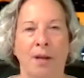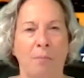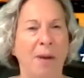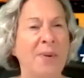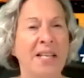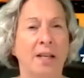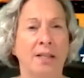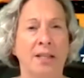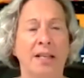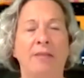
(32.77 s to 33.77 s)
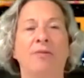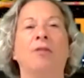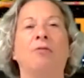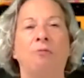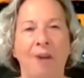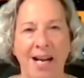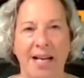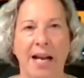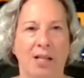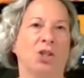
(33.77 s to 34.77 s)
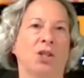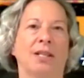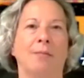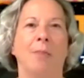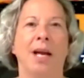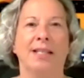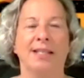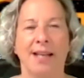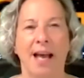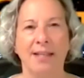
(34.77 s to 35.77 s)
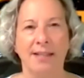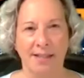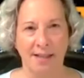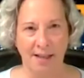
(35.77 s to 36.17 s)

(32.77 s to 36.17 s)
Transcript: Maybe it doesn't even financially make sense.